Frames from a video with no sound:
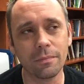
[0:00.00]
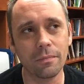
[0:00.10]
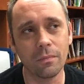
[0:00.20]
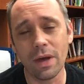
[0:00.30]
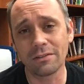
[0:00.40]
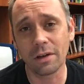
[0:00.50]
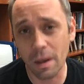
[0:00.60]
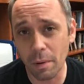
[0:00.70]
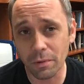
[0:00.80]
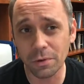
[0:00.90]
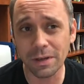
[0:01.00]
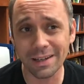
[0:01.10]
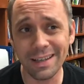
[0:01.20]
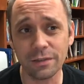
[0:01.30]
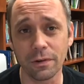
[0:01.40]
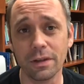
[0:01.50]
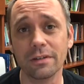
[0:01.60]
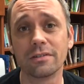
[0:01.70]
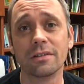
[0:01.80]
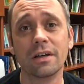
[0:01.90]
we have to come up with new techniques for
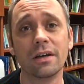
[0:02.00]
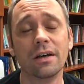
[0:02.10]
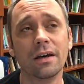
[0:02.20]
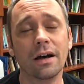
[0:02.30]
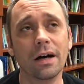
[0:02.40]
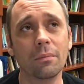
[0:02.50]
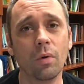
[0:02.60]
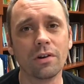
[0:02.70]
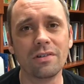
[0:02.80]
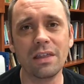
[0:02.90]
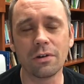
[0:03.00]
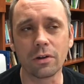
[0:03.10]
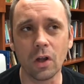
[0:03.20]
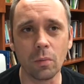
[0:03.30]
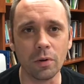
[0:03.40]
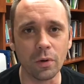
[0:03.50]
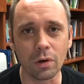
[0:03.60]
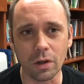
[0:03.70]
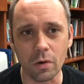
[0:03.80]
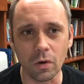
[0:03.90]
this, where it's neither global
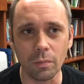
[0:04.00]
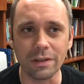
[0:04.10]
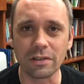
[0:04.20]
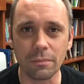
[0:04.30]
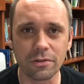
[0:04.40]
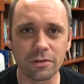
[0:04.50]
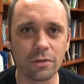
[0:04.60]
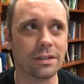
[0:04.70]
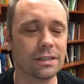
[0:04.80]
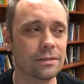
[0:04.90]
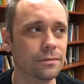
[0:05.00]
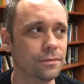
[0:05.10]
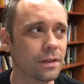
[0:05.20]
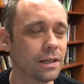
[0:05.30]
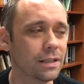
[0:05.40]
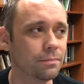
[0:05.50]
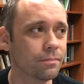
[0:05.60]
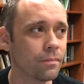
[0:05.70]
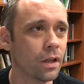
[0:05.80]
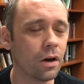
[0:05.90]
nor local, but some sort of
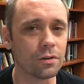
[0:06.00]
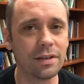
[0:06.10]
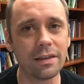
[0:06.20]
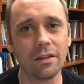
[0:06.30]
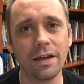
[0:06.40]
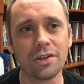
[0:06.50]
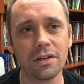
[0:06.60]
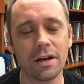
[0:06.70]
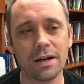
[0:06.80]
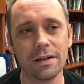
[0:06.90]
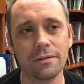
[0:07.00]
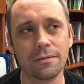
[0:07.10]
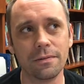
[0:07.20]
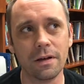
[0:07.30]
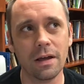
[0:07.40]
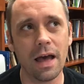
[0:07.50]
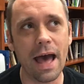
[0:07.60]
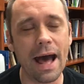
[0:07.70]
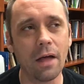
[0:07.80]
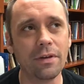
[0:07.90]
articulation of
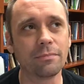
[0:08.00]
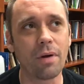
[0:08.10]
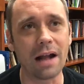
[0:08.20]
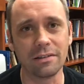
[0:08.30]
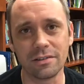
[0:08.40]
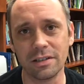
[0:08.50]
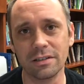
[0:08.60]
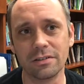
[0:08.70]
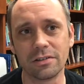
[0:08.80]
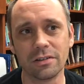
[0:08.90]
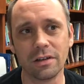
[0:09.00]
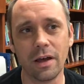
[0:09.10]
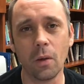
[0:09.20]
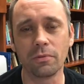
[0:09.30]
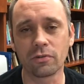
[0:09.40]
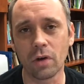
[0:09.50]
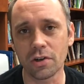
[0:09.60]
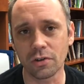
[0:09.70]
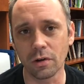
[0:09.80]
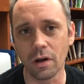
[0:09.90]
how these practices help
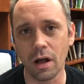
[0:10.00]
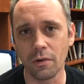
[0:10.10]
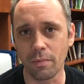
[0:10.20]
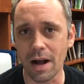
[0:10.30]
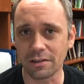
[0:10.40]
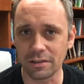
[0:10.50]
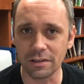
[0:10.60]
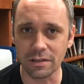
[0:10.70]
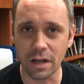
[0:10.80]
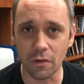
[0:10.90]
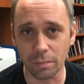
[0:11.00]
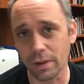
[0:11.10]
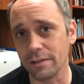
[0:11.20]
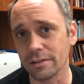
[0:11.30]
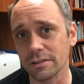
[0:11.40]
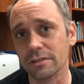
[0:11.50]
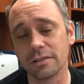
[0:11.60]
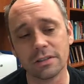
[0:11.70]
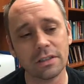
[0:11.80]
structure other practices in other places.